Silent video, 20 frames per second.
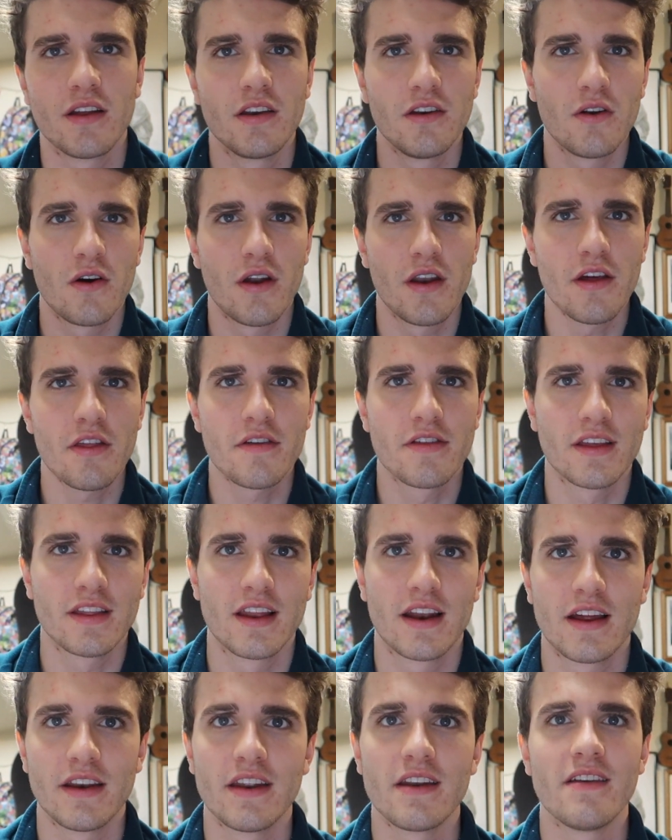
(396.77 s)
And, you know, another thing
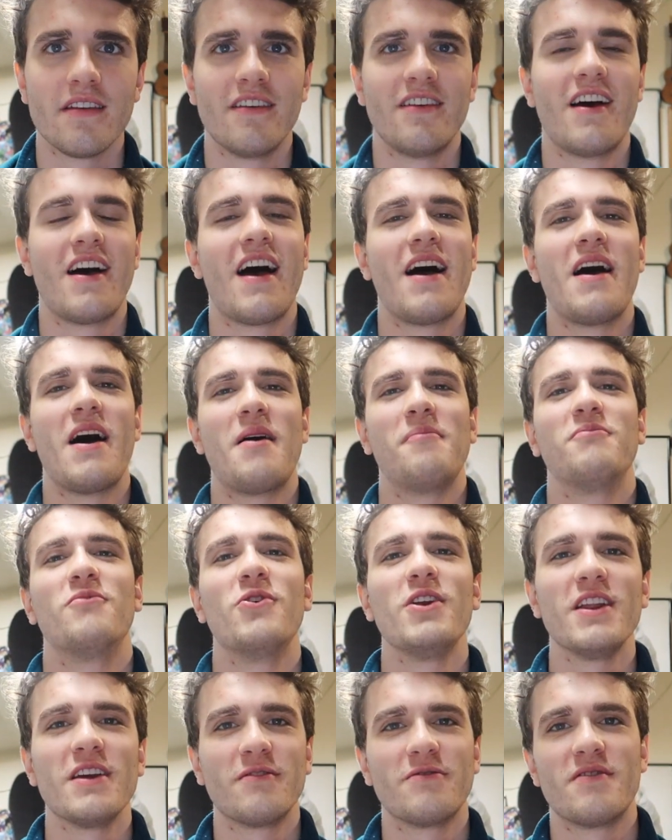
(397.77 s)
that I'm
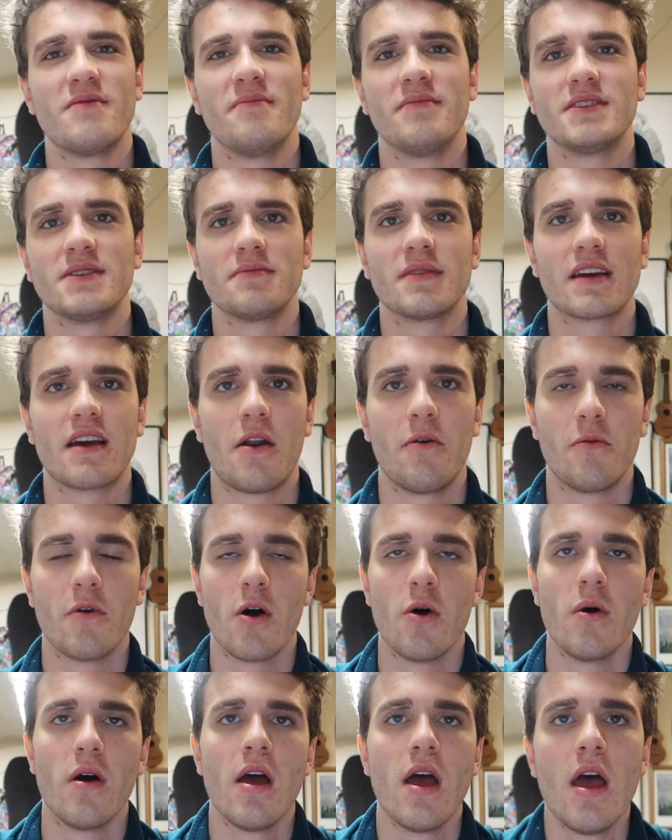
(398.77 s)
reading from something I
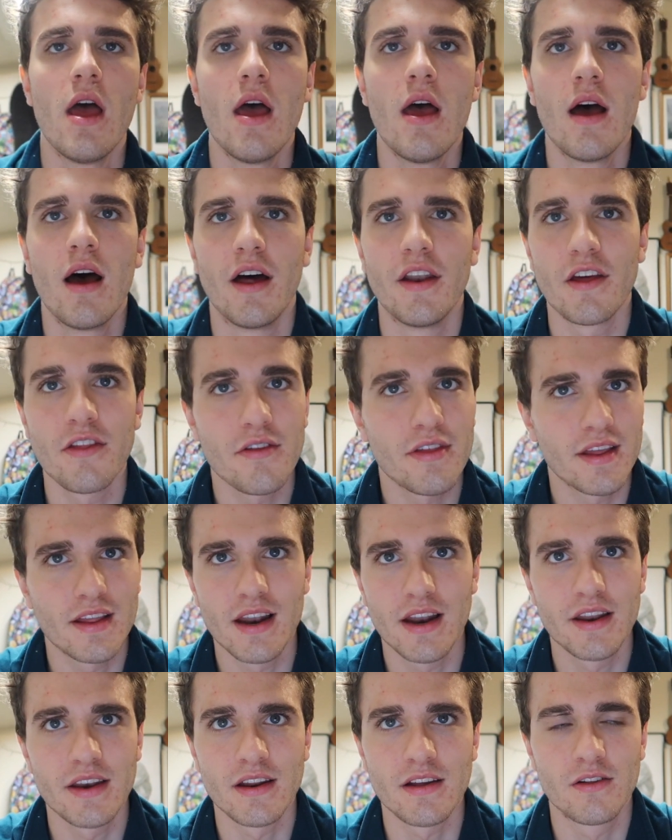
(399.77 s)
wrote, another thing
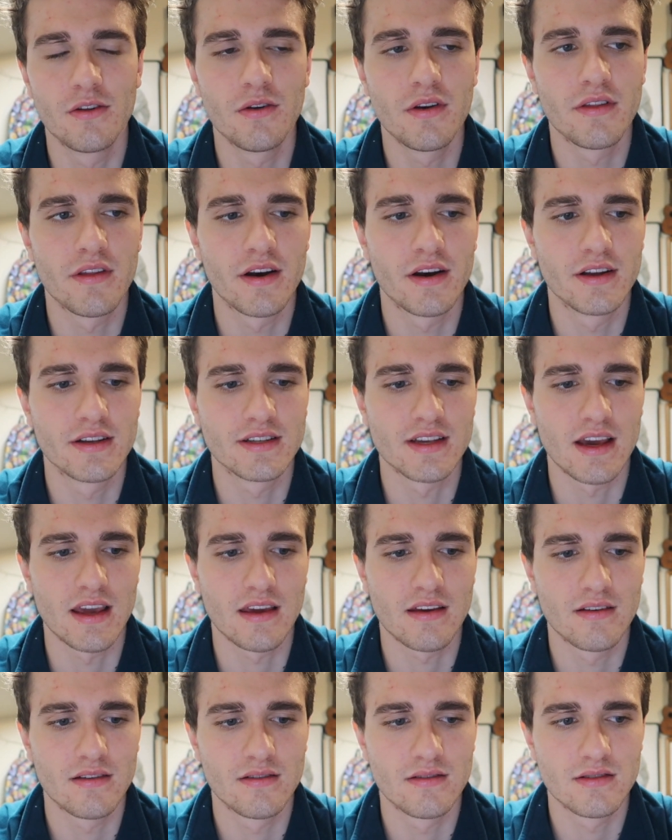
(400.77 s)
that I didn't include in there is
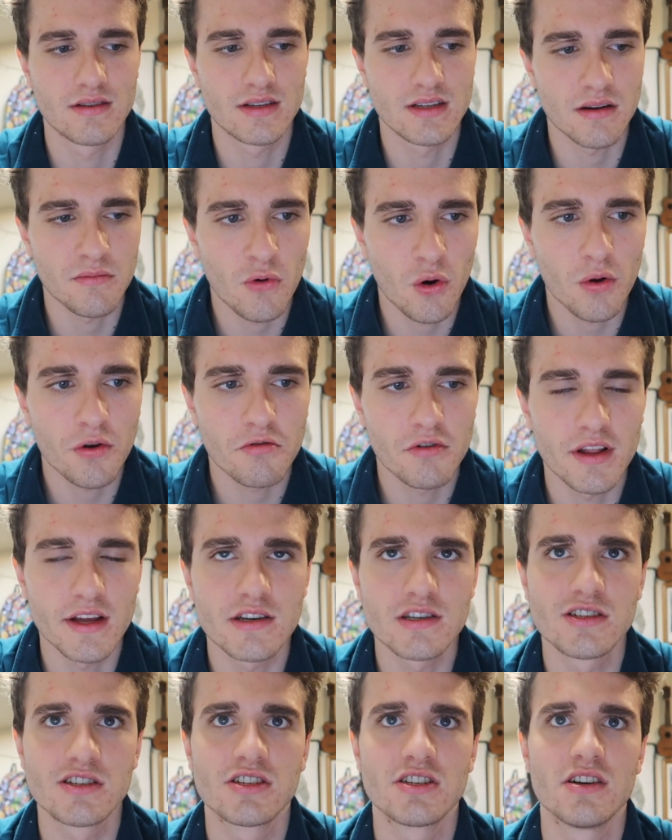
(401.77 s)
like some old
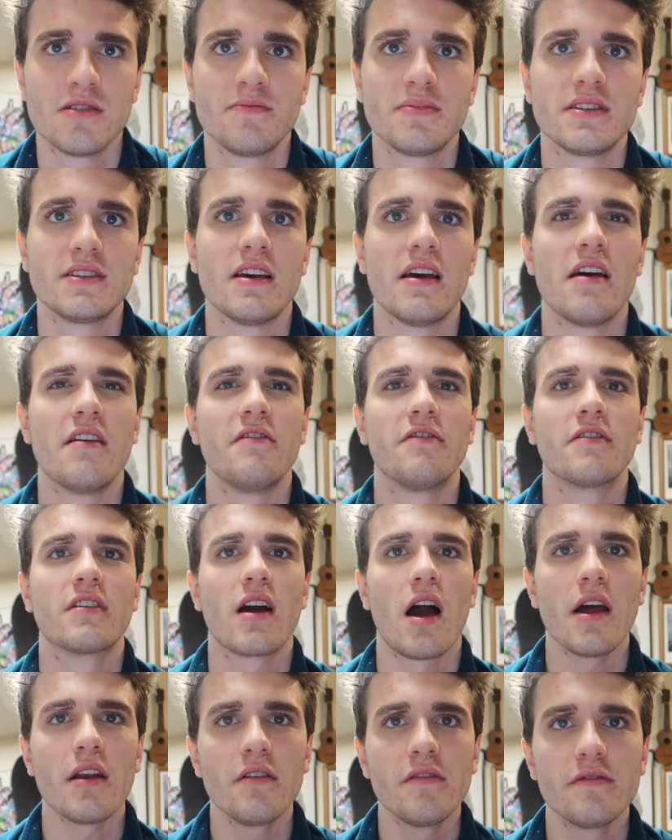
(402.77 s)
relationships have
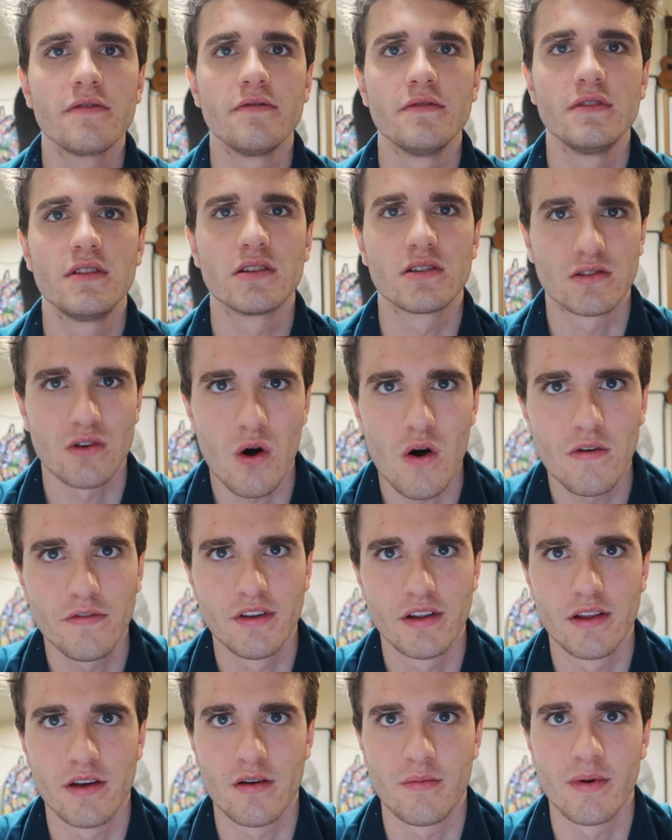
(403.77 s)
kind of
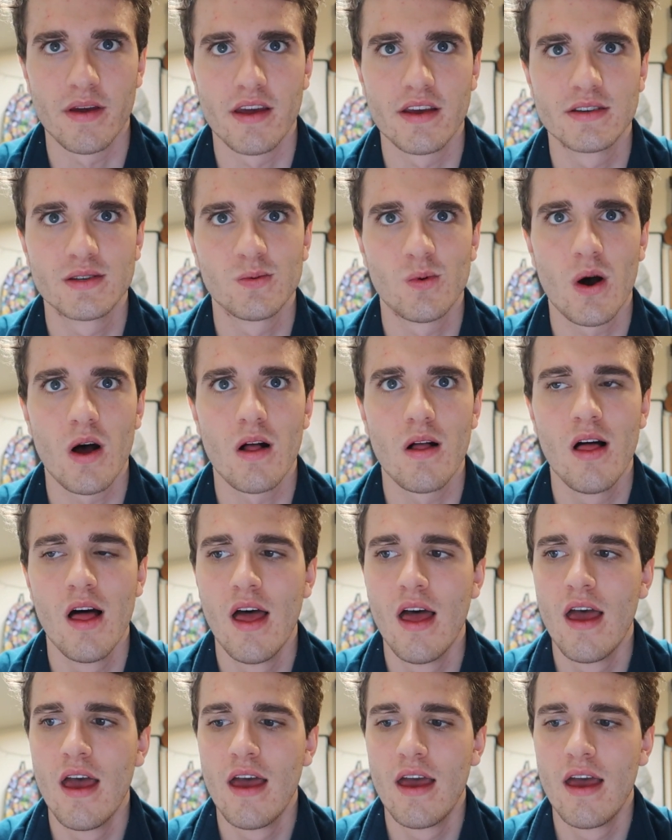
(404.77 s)
dissolved a little bit as well.